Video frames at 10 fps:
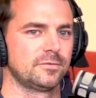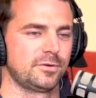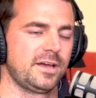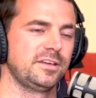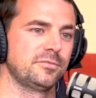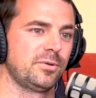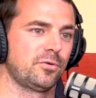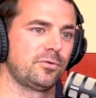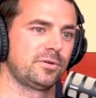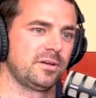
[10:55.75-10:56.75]
Well, now you
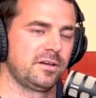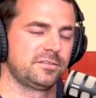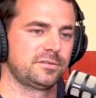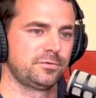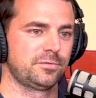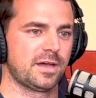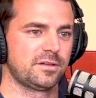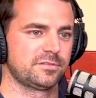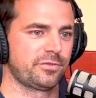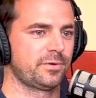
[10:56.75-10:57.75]
build a 2,000,